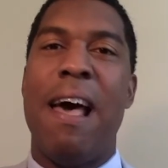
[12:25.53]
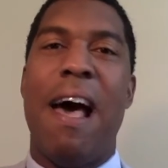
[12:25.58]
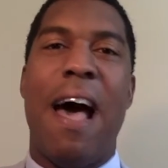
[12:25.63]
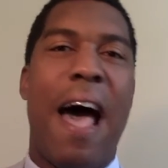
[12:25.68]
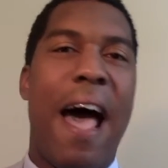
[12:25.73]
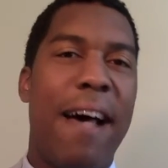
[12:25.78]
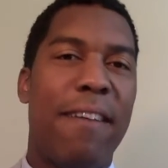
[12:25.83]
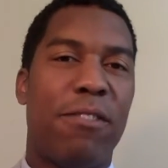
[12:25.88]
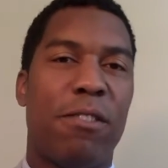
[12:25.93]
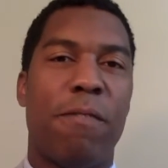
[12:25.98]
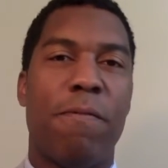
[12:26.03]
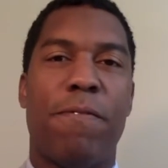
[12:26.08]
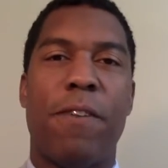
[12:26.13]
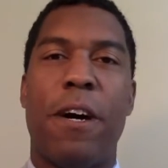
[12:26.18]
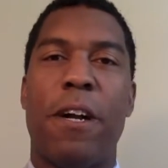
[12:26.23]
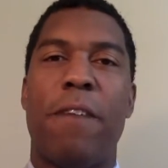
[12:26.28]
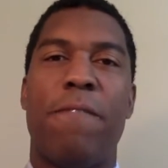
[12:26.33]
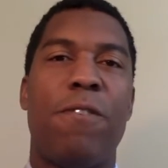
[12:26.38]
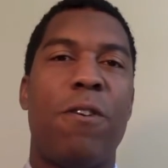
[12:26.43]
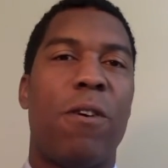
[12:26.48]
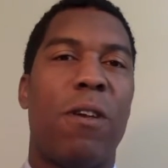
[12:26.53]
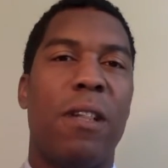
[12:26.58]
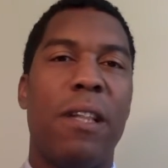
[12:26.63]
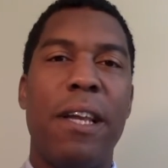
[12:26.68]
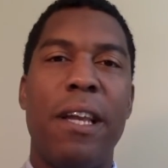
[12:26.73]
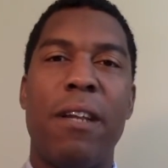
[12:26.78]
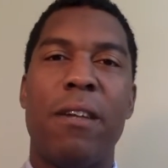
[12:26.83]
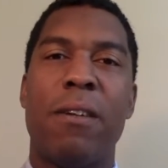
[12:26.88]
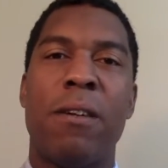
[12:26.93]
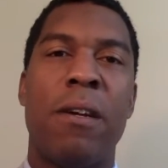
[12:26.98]
Have some fun. If you're a
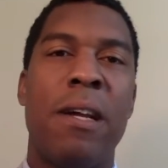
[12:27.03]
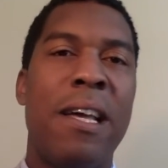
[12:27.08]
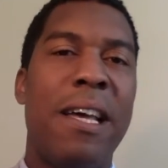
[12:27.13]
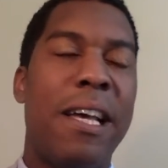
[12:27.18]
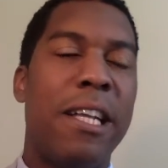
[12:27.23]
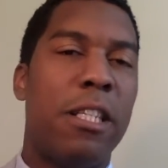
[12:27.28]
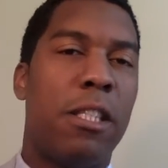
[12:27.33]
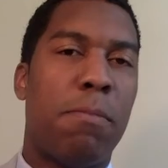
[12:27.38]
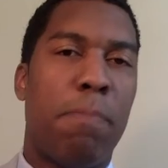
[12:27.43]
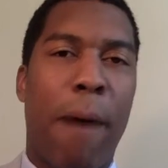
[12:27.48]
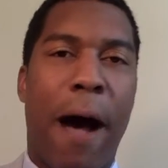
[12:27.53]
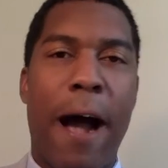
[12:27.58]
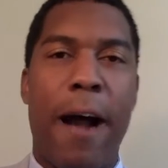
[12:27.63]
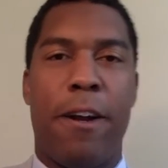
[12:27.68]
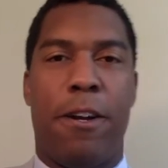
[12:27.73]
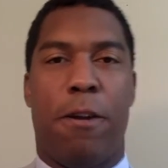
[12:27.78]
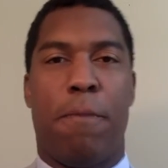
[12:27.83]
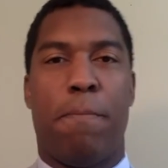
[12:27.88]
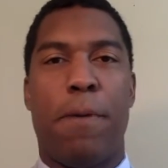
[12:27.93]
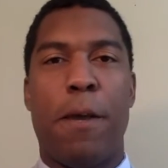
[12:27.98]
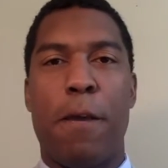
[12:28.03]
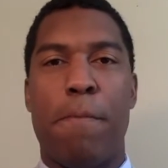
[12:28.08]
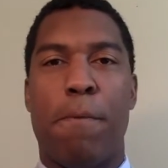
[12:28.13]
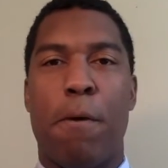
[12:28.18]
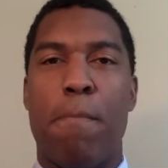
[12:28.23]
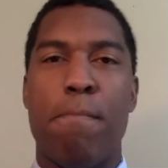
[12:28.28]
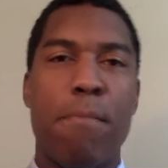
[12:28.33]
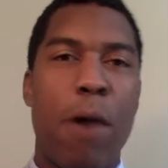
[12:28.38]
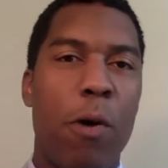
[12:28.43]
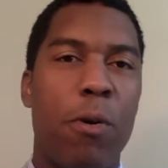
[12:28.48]
leader, inspire your
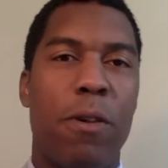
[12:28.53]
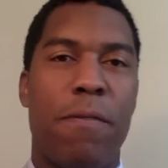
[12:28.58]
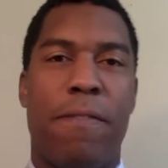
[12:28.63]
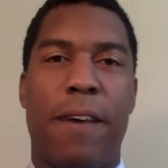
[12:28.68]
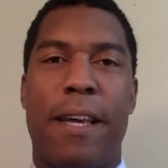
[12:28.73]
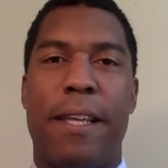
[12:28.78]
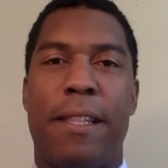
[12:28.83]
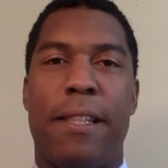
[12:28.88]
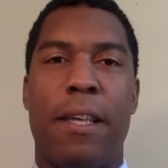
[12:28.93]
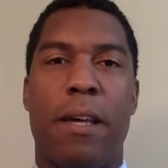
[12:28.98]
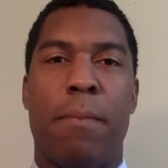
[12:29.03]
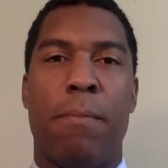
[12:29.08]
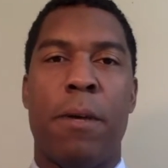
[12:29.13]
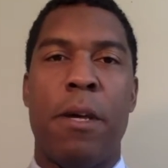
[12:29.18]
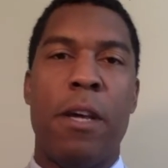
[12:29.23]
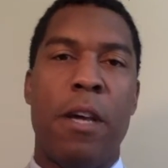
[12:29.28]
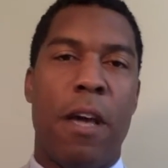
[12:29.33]
people. Motivate them.